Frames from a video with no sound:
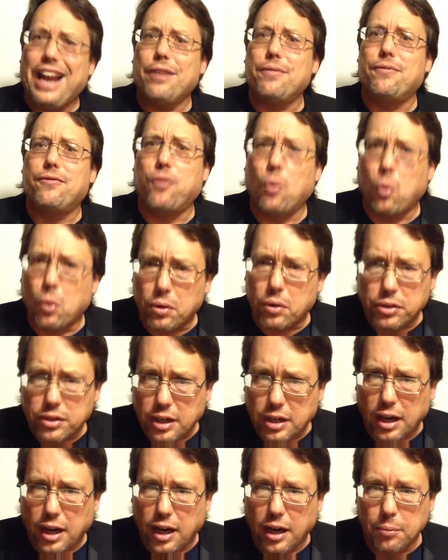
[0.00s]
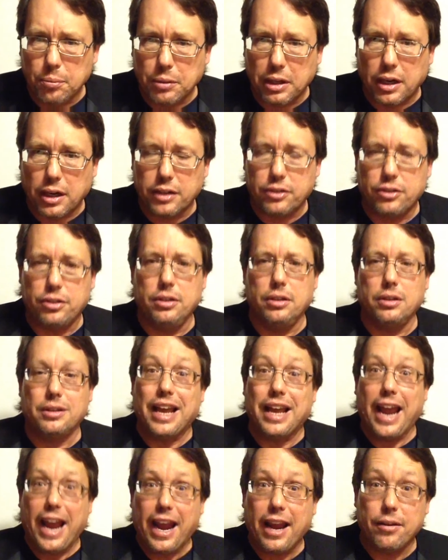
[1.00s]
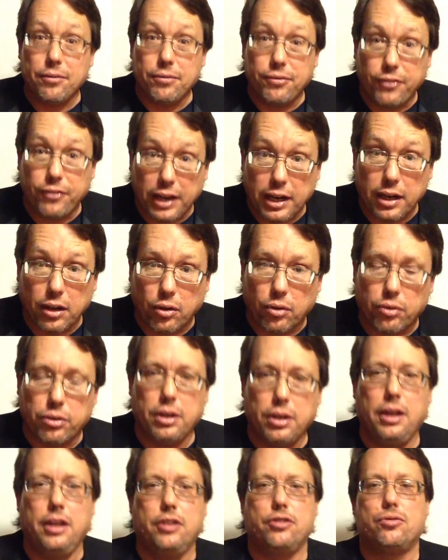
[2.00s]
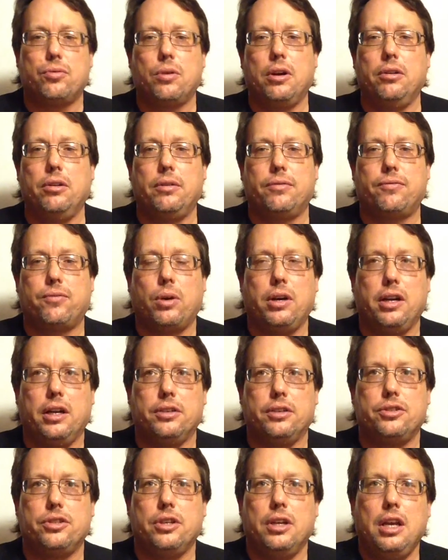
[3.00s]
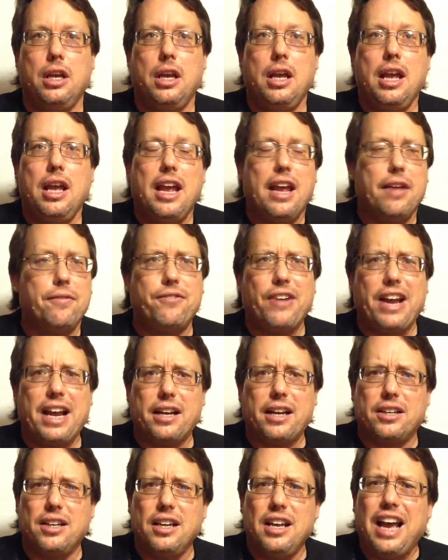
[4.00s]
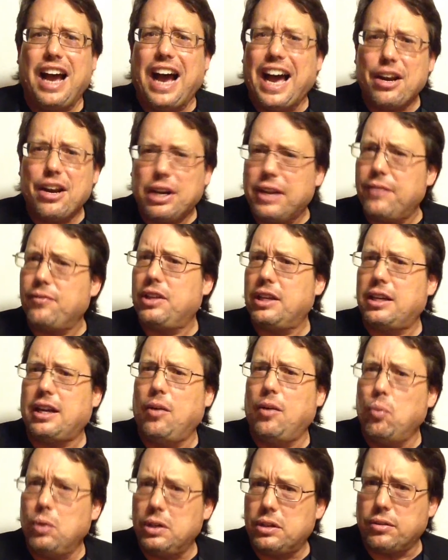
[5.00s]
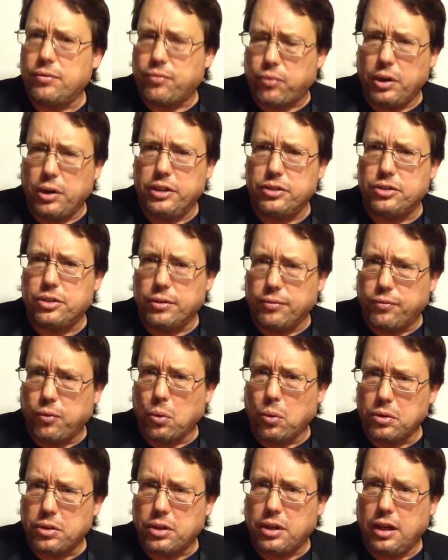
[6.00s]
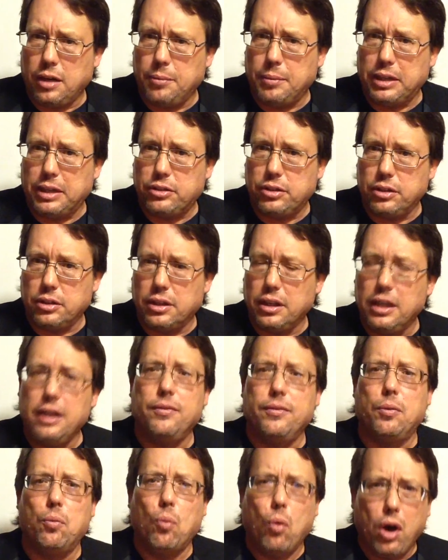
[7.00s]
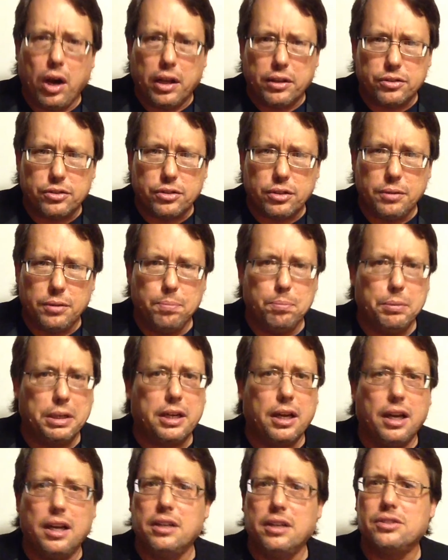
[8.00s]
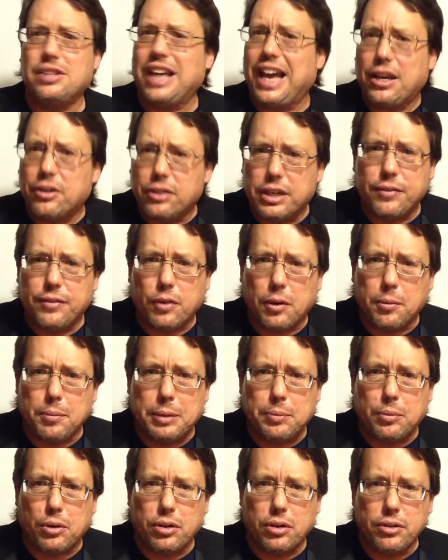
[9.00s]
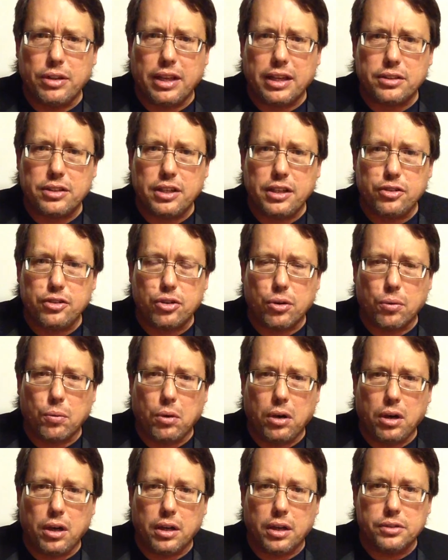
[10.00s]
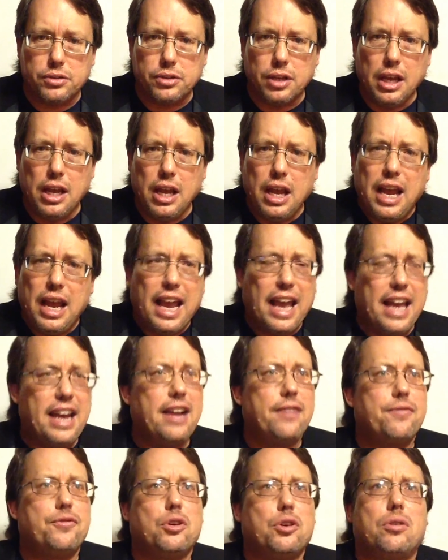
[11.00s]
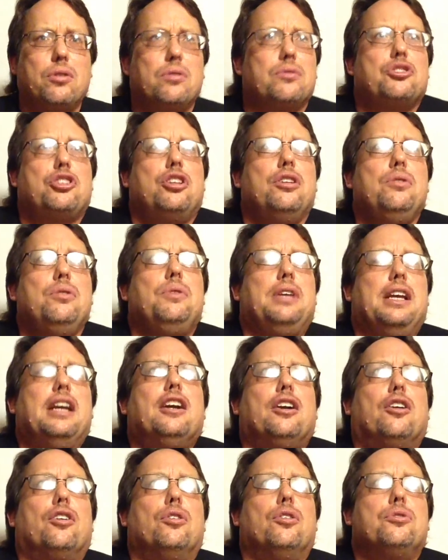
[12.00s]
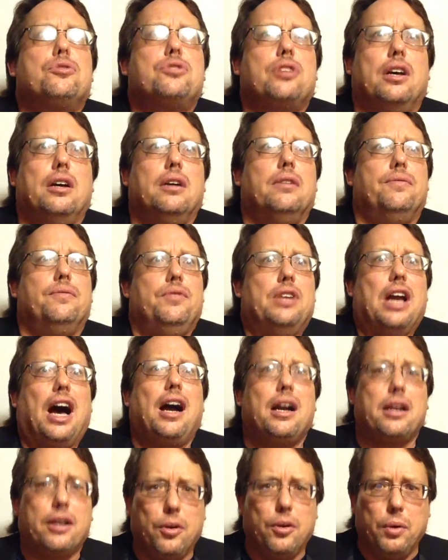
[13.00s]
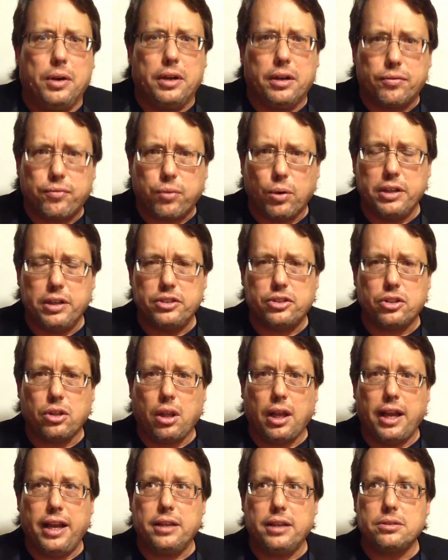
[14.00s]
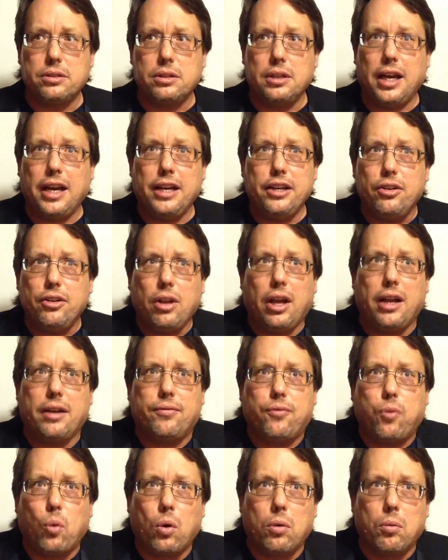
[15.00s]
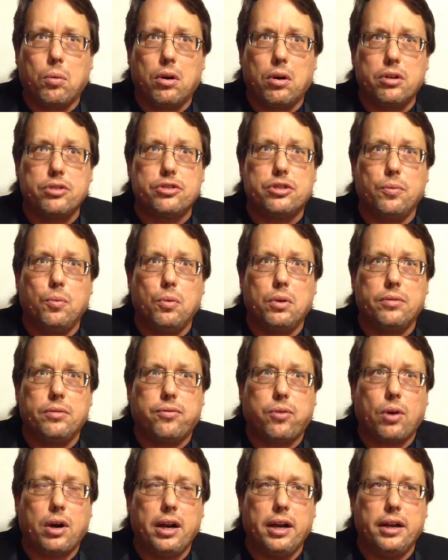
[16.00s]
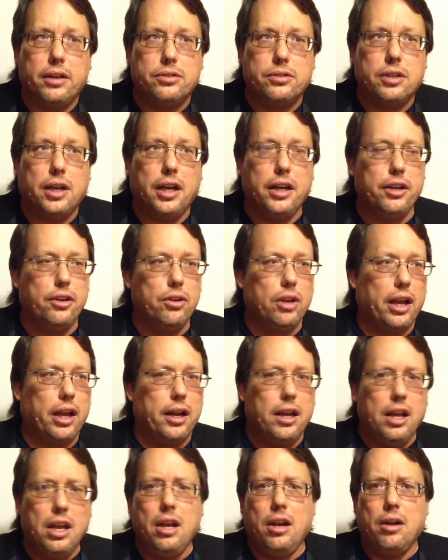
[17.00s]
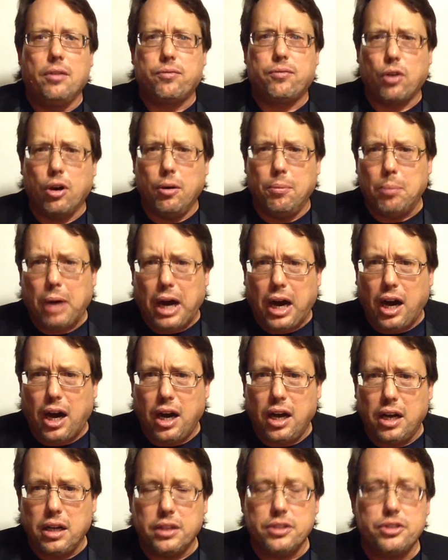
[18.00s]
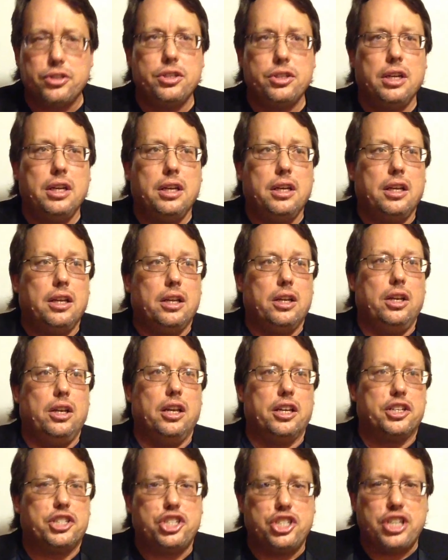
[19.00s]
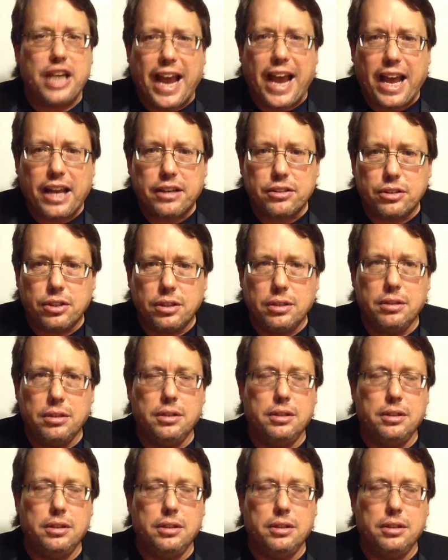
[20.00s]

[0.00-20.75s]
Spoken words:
and fourth time that I took and failed Intro to French. In fact, I don't even think I went to French the fourth time I took it even once, because I don't even remember who that teacher was. And after 2 years of not going to French class, I knew like 4 words in one phrase. I knew like fromage, le chat,